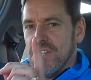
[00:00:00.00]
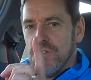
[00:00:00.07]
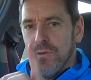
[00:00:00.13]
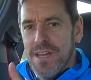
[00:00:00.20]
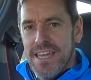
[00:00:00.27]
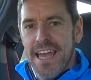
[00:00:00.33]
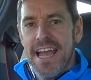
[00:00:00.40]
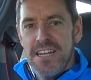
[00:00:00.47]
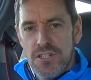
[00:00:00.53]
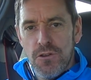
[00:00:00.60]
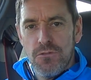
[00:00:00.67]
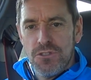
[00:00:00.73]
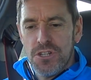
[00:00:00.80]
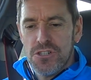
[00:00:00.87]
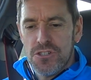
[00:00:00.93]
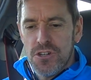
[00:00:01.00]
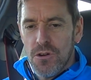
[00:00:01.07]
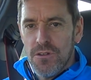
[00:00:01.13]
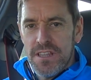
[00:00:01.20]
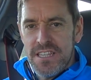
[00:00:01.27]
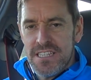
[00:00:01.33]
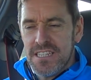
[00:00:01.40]
To engage launch
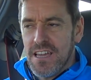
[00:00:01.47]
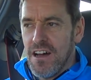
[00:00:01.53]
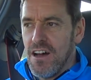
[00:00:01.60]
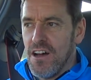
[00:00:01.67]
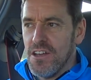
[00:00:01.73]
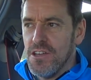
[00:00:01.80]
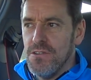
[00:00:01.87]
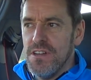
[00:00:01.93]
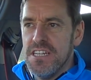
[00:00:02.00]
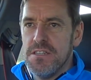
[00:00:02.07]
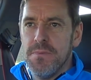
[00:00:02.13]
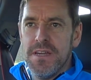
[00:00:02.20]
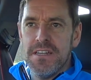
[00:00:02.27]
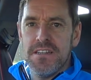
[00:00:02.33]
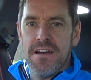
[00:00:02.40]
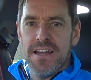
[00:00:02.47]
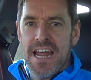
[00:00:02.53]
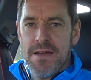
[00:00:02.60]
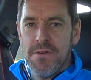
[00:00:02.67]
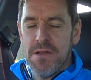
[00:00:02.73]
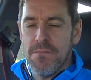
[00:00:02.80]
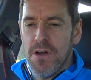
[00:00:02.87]
control in this car, you need to be in
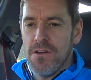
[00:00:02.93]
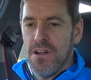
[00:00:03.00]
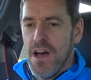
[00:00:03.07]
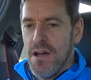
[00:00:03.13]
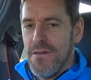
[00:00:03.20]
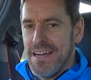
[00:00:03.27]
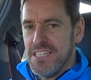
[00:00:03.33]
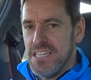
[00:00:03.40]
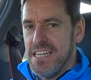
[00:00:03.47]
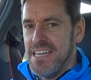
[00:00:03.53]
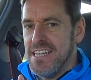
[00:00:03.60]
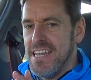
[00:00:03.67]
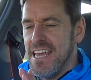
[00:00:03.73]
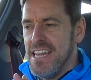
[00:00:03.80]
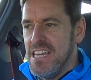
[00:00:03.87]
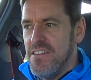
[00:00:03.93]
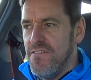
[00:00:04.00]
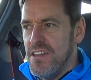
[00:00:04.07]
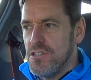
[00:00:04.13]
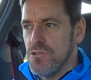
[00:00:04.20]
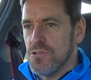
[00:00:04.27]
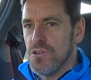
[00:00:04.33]
dynamic mode. I'm actually in
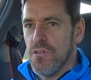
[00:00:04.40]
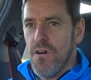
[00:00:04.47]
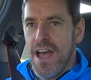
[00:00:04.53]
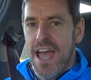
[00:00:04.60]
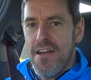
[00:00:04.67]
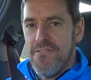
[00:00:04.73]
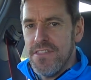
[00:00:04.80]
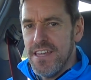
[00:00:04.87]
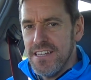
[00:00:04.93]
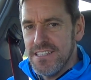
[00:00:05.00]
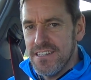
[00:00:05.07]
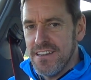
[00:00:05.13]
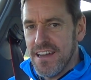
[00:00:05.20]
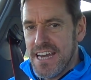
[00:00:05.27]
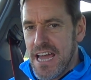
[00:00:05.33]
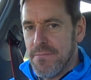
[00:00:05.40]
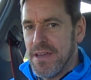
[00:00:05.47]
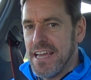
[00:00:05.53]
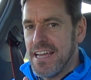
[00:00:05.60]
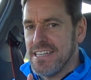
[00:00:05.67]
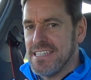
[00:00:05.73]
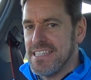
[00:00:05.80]
individual, so I've got everything to
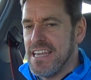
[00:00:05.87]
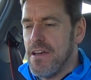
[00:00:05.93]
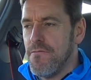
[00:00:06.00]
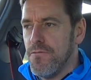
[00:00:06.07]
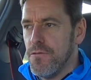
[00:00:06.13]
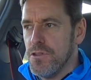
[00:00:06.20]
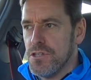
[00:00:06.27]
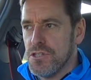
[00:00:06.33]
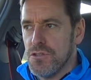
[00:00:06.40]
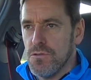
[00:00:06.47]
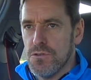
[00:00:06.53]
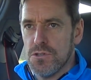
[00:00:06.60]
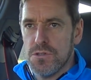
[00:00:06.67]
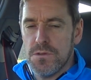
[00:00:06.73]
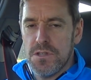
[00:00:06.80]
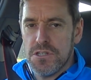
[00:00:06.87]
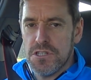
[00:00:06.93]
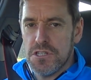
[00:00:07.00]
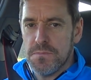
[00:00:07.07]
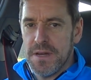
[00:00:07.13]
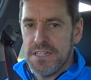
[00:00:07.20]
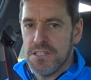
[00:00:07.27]
dynamic except for the
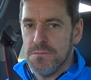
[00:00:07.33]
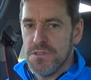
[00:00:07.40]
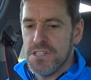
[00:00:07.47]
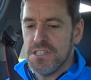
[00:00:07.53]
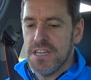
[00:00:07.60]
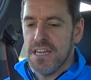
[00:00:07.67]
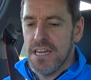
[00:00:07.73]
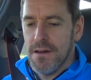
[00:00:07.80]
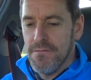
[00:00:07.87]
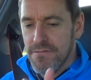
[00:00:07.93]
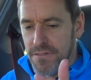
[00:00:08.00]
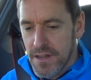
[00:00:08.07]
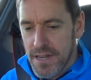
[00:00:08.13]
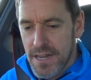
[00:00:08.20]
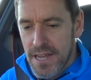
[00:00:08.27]
suspension, which is in comfort.